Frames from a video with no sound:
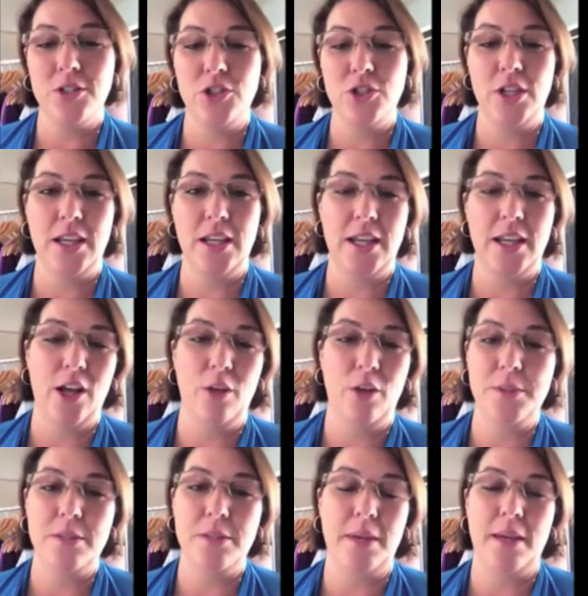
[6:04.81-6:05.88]
She
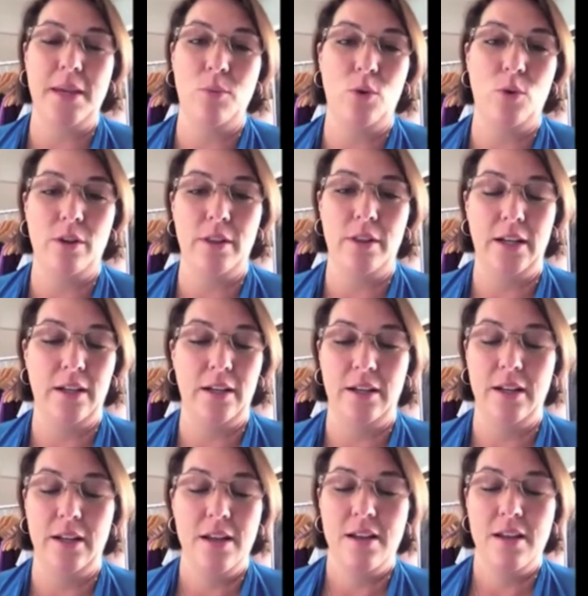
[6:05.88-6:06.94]
helps me more
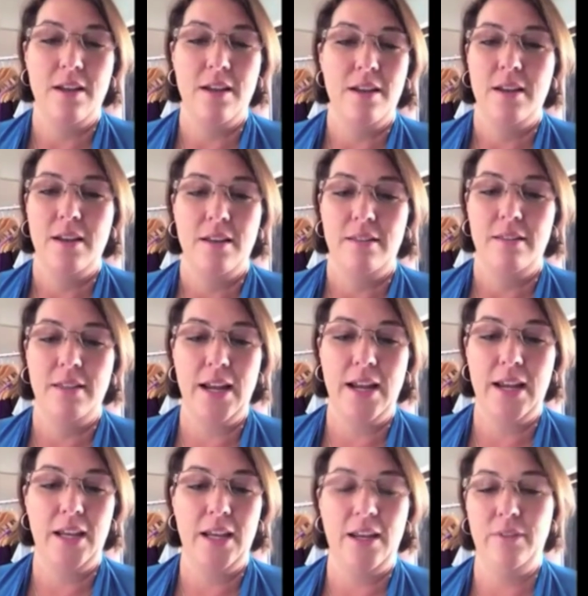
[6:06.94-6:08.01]
than I
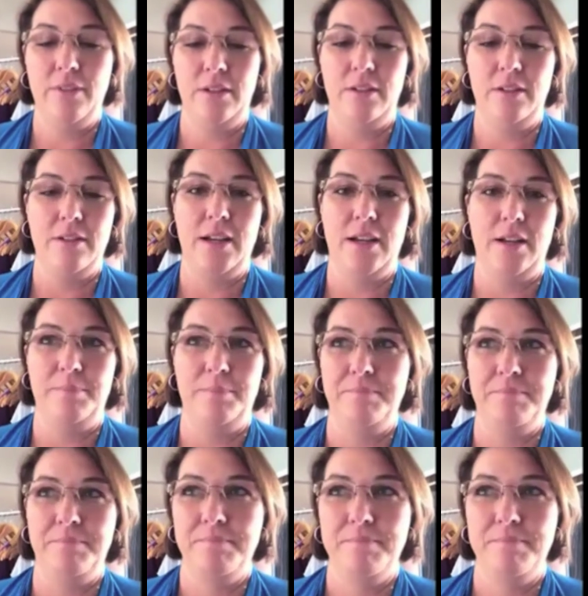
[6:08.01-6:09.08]
can
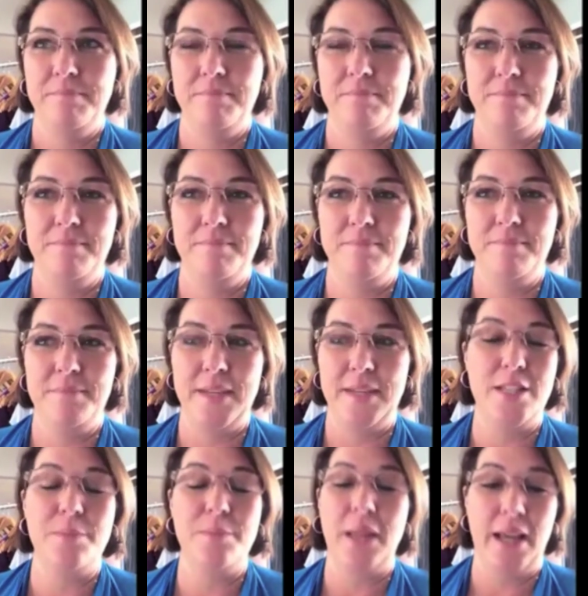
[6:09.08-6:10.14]
even,
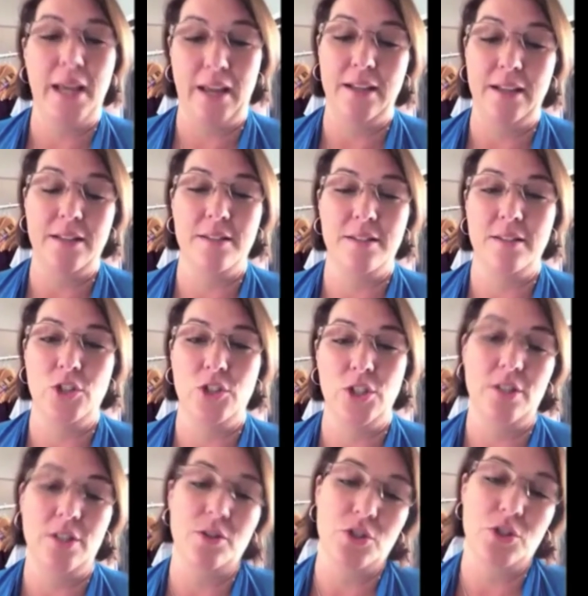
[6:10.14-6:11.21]
explain.
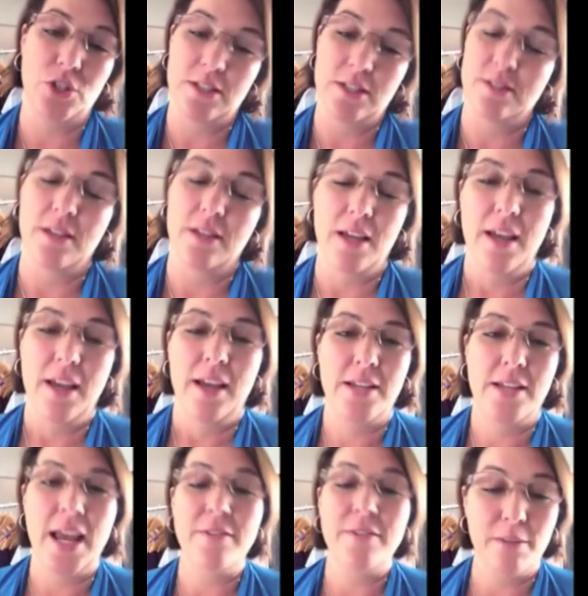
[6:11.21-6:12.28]
So she's,
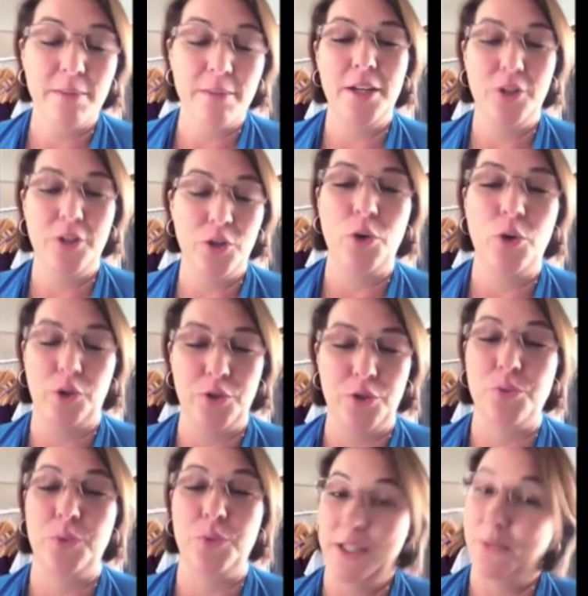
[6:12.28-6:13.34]
to have somebody in your corner is
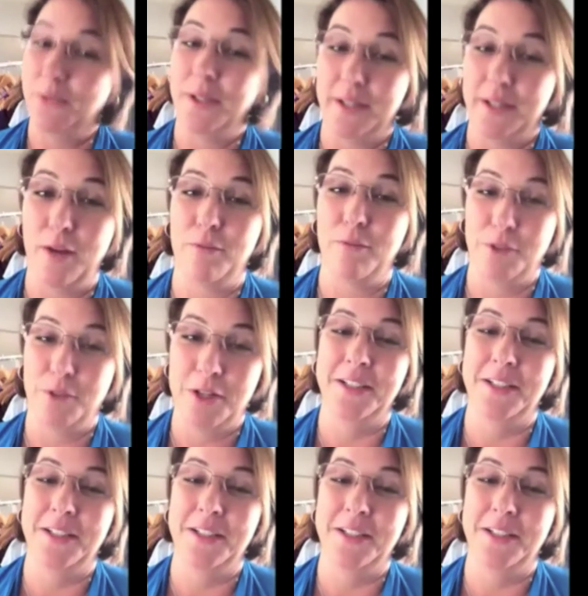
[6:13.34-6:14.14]
really, really helpful.